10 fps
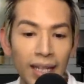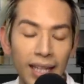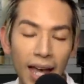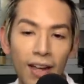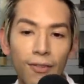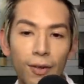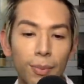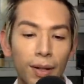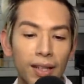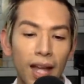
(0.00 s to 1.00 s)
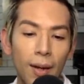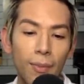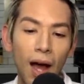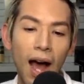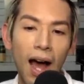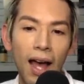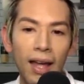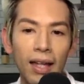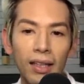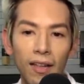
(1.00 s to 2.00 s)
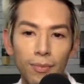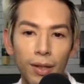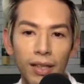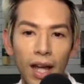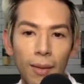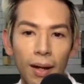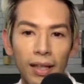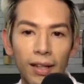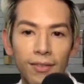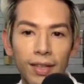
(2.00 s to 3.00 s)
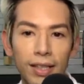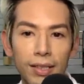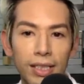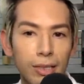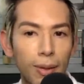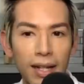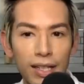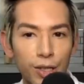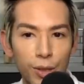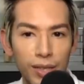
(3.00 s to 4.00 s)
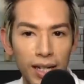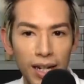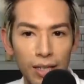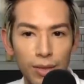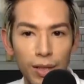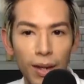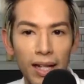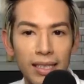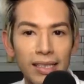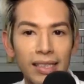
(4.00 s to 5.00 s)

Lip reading: Yay for book club. I love book club. I love spending Tuesday nights with you guys.